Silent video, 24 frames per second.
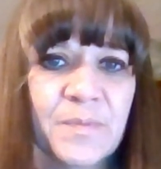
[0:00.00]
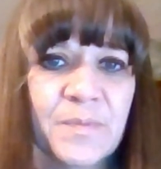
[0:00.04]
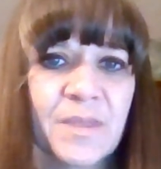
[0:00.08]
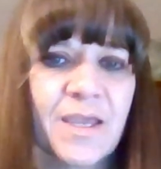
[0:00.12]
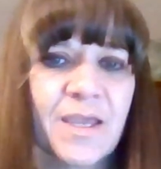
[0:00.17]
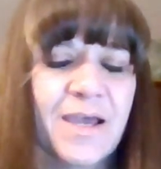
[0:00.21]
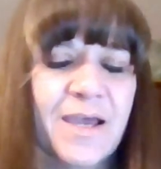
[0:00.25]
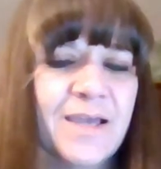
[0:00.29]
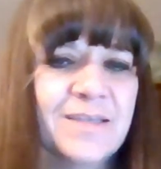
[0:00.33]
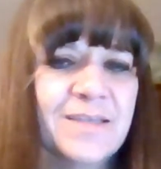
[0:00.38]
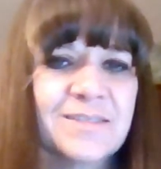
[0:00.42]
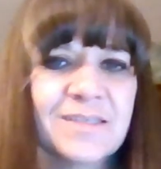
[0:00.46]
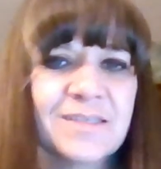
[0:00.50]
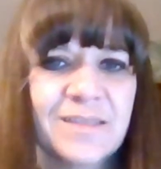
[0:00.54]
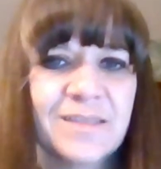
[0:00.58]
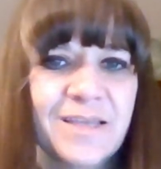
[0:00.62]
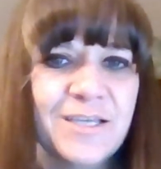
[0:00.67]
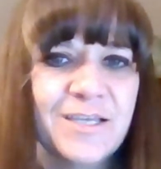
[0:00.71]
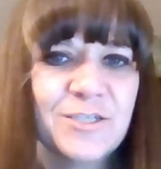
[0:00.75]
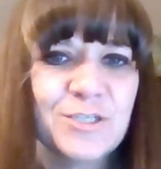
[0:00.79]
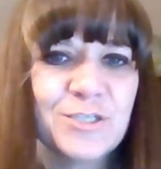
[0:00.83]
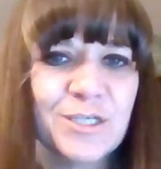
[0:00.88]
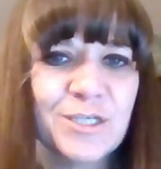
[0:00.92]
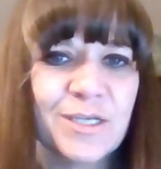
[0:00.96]

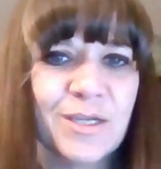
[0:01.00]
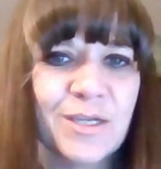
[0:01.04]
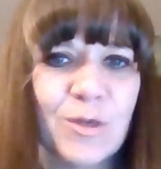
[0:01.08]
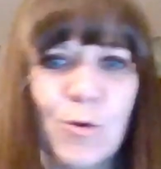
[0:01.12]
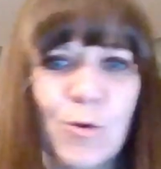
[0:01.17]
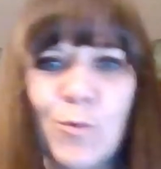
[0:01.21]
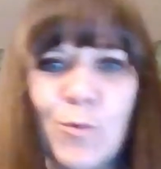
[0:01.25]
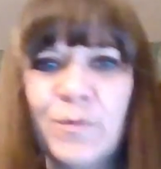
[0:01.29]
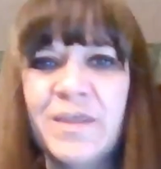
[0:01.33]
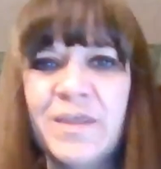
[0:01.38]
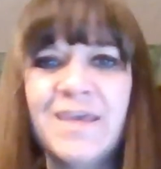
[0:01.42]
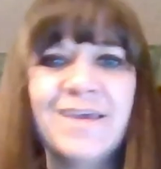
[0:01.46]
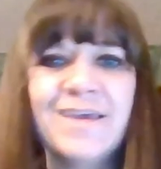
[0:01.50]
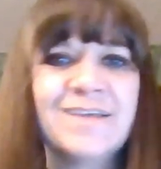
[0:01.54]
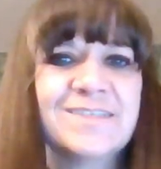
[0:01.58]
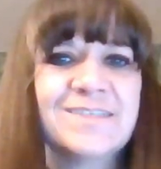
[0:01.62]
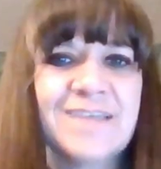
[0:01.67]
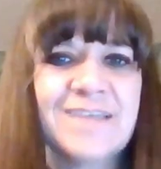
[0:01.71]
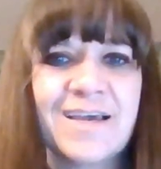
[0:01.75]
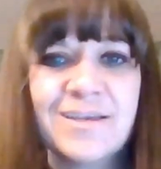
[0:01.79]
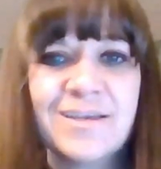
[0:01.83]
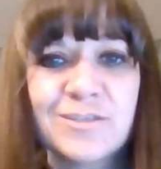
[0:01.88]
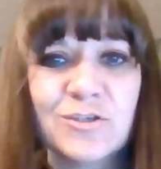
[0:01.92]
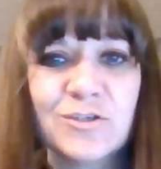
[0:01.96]
Isolation only
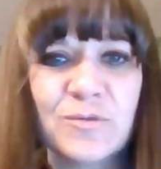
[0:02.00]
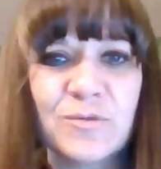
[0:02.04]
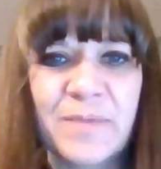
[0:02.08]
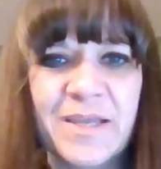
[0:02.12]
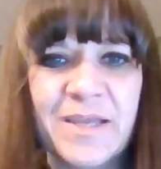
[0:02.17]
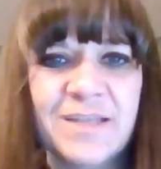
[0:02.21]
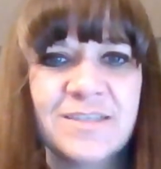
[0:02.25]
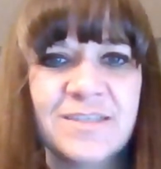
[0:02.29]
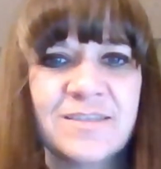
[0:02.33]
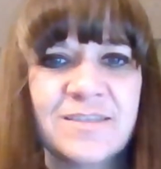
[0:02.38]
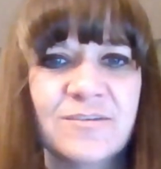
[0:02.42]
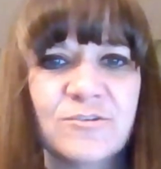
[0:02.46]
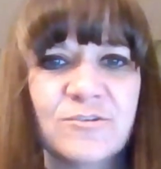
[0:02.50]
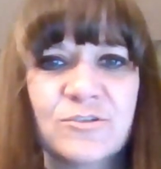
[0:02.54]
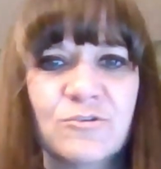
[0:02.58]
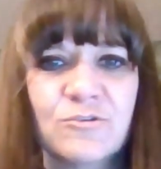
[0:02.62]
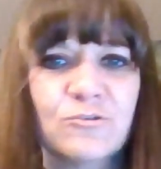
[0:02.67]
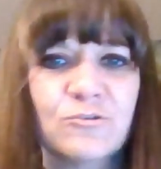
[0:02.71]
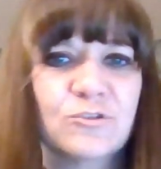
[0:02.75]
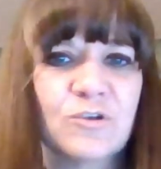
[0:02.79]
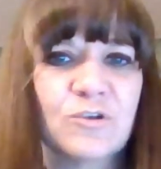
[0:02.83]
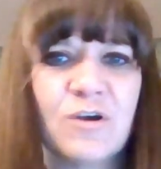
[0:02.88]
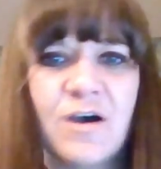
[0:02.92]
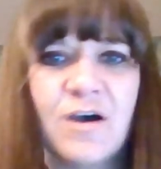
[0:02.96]
exacerbates their
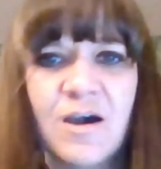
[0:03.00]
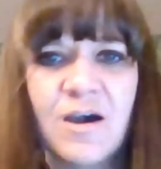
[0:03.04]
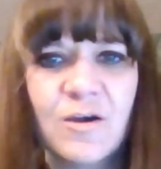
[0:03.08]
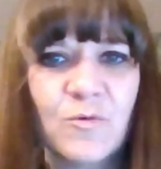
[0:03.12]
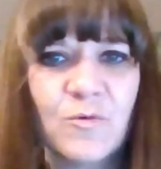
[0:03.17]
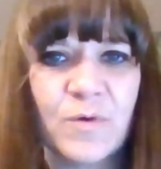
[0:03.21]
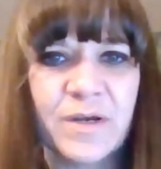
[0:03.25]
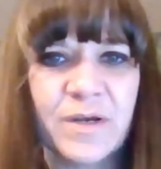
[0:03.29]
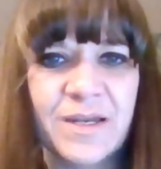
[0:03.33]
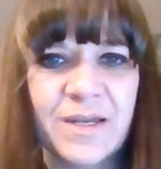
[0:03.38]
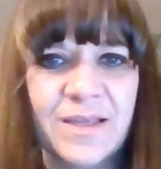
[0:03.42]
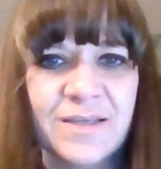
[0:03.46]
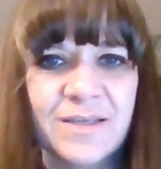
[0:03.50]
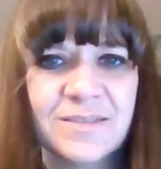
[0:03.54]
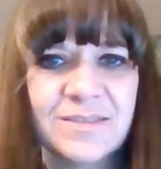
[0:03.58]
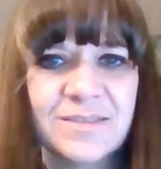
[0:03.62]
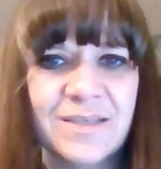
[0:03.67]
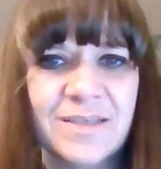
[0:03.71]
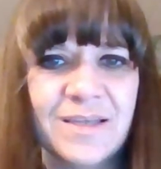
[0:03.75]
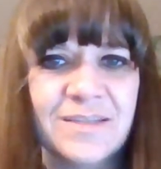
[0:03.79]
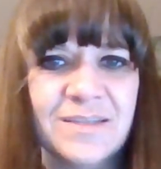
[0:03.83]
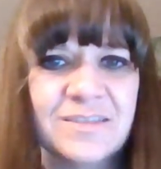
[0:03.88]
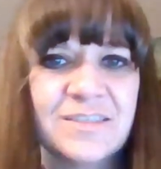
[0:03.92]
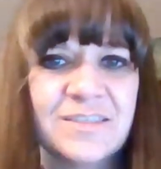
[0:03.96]
social awkwardness
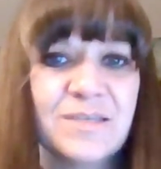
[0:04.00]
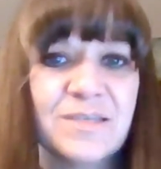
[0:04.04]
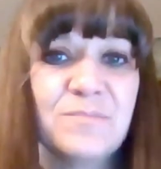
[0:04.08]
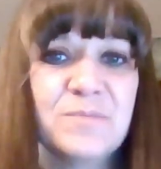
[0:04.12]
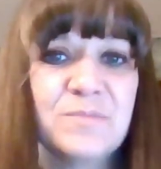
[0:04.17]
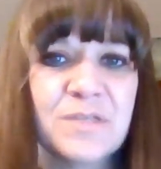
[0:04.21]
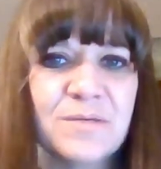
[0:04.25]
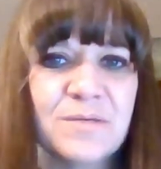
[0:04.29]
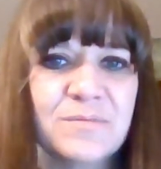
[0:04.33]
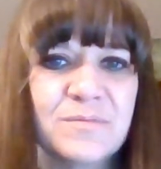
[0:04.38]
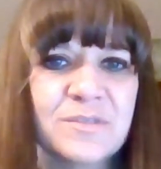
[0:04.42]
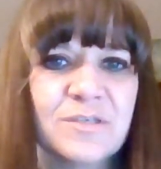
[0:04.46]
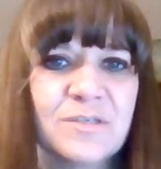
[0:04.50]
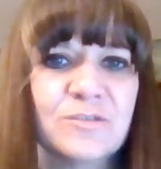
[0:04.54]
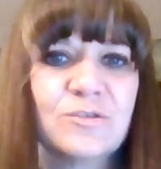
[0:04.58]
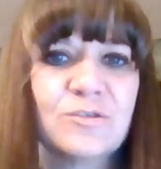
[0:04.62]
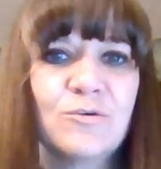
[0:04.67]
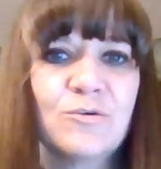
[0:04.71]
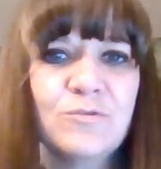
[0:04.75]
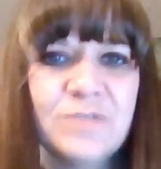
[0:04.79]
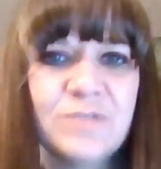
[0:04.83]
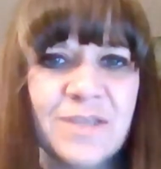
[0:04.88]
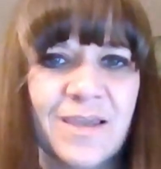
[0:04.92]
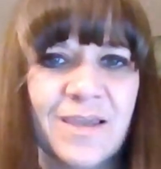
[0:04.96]
and symptoms
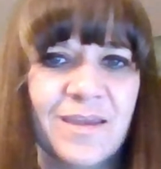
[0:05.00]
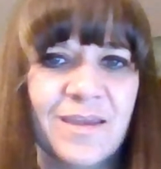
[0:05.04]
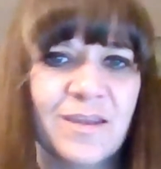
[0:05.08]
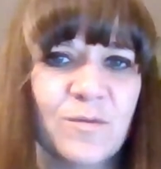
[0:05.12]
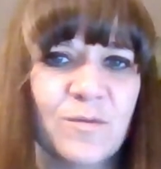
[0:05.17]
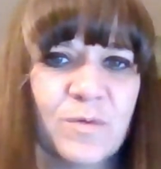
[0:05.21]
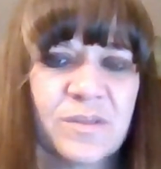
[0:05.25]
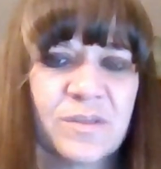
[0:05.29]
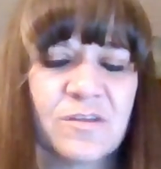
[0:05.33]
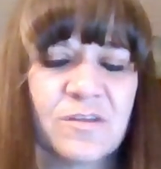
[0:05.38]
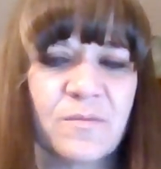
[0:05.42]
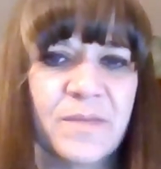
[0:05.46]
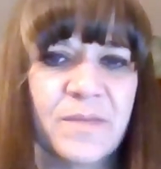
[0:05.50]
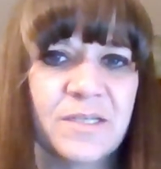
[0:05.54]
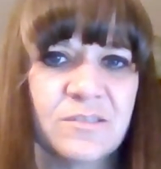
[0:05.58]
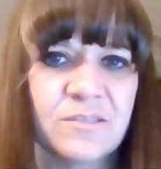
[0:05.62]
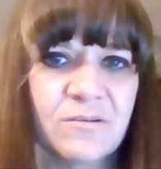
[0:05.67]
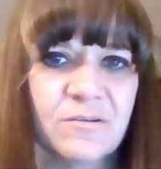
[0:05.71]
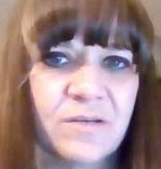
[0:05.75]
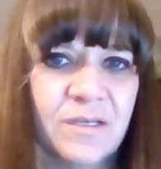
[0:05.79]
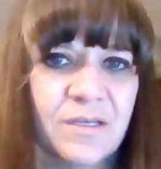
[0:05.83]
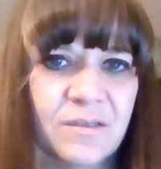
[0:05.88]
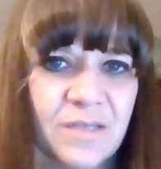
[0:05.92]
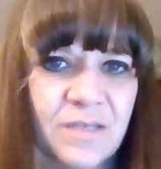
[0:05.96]
associated with their
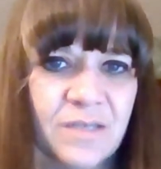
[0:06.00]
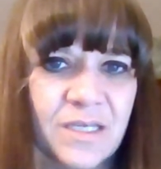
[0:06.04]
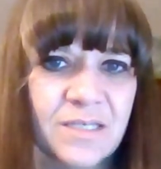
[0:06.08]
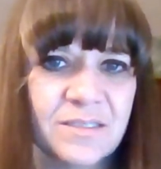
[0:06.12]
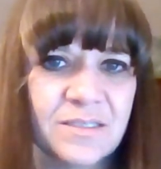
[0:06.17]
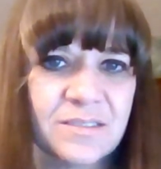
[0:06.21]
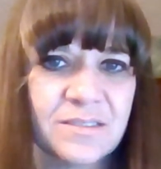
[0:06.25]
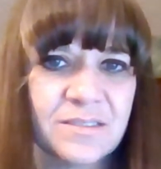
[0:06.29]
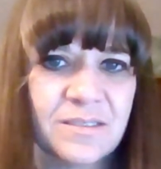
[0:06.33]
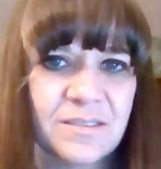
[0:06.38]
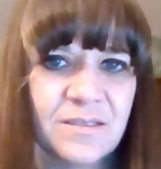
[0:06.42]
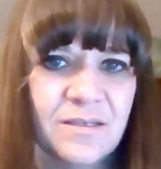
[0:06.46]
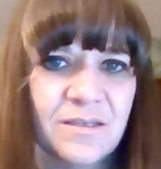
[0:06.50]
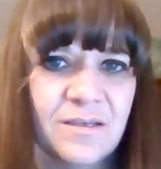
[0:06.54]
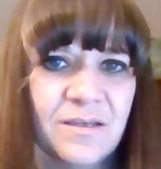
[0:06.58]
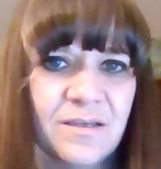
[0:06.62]
mental illness.